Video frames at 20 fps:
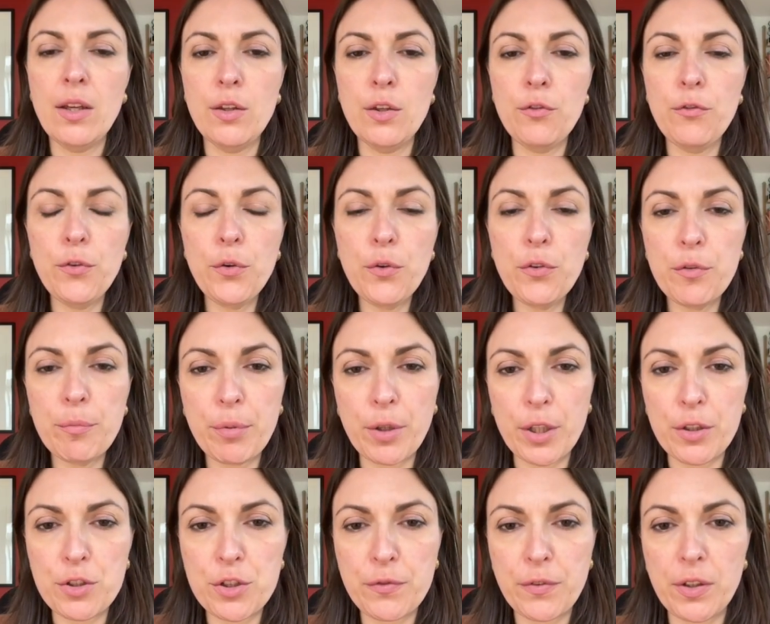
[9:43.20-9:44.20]
The fourth
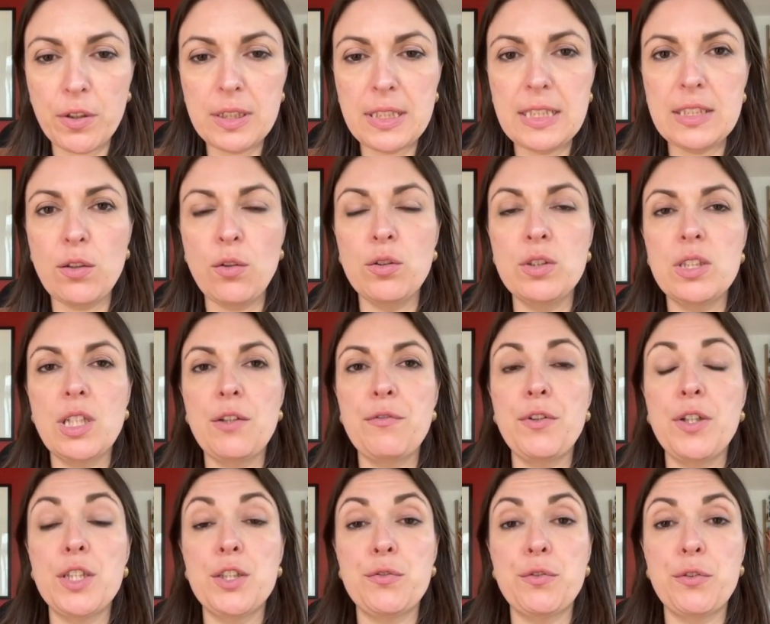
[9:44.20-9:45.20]
approach focuses on
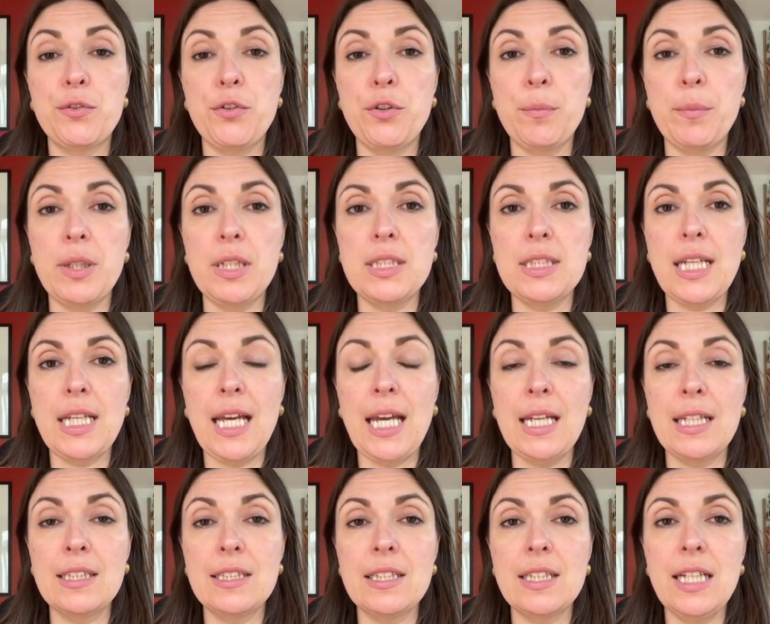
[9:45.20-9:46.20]
diverse recruitment,
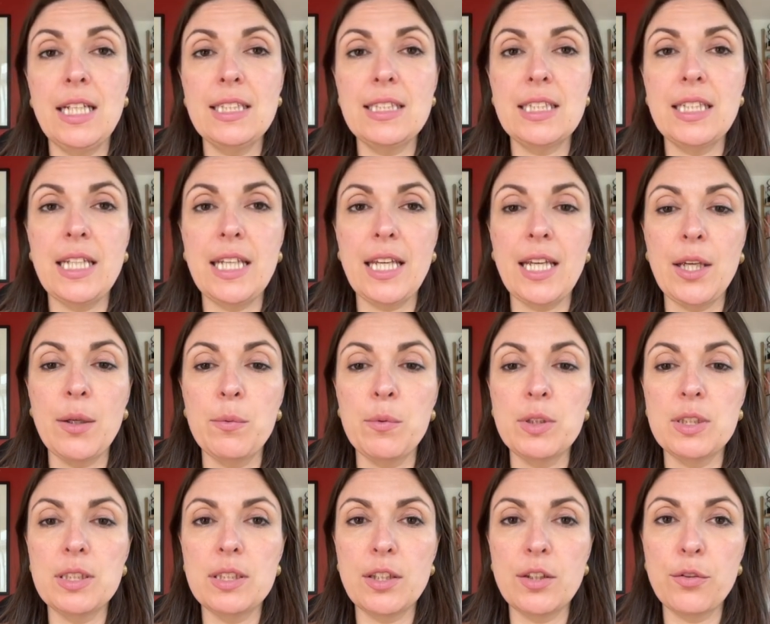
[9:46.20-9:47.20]
and the lesson here
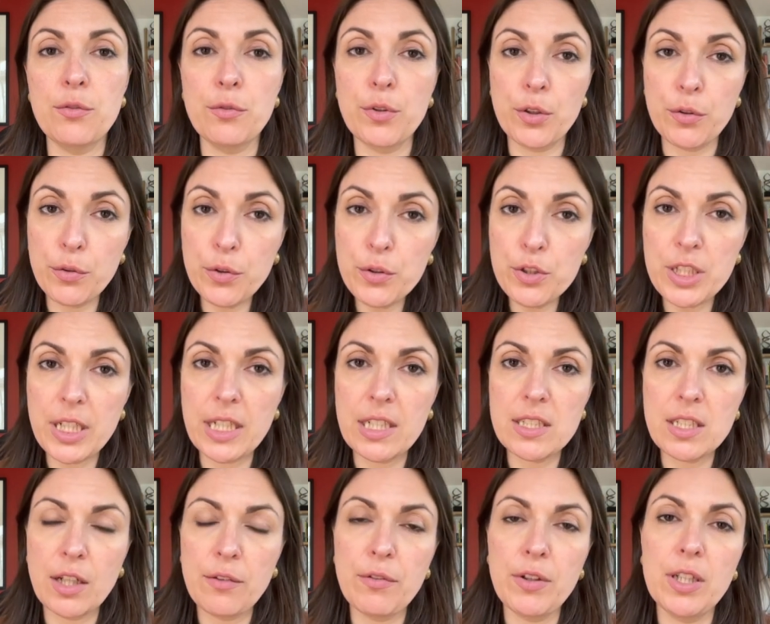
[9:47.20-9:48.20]
was that recruiting
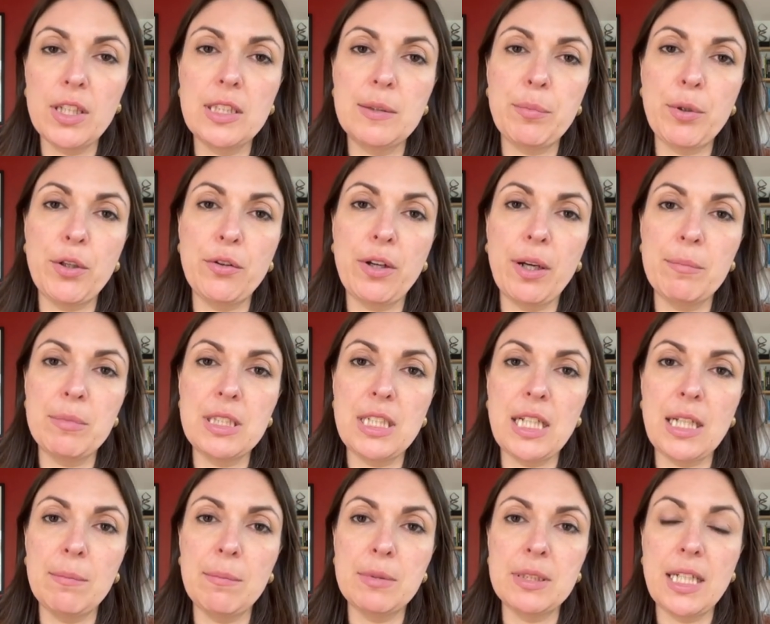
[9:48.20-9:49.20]
diverse programme
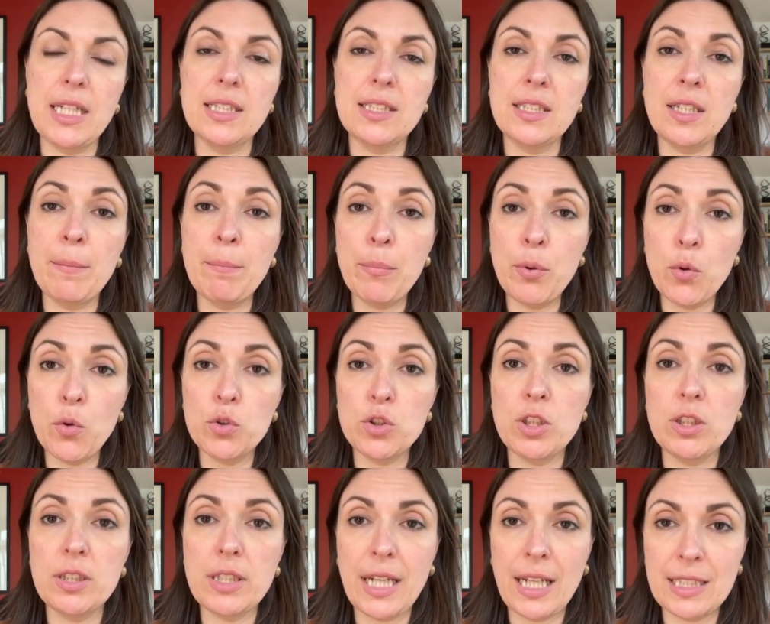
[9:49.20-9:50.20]
teams is an
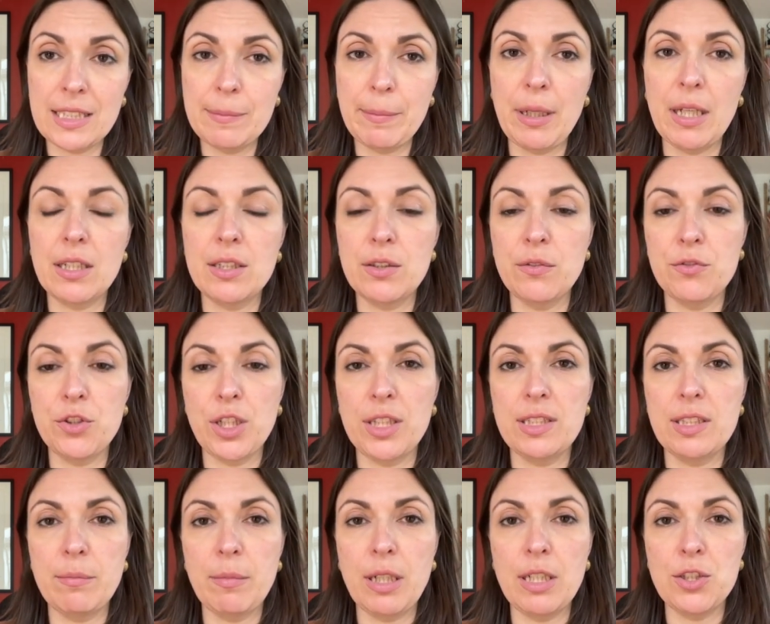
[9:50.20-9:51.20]
important aspect of
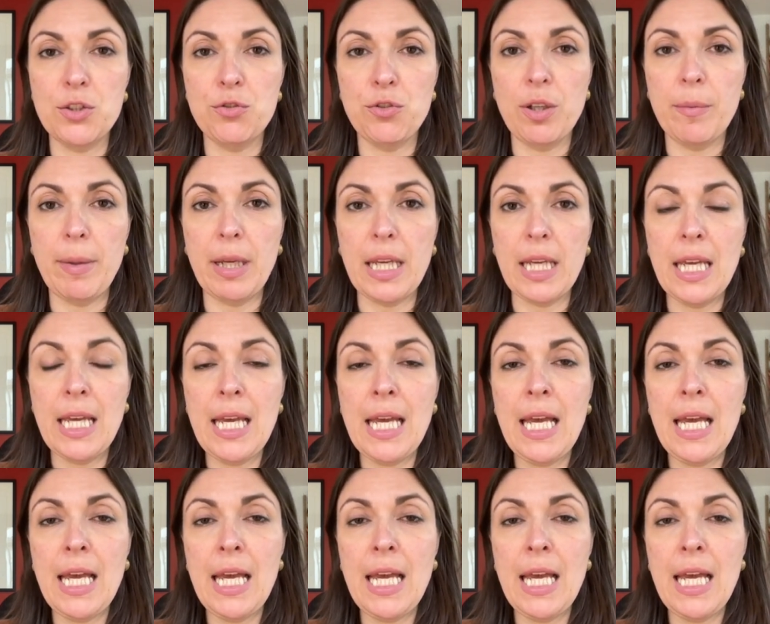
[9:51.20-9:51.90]
GESI mainstreaming.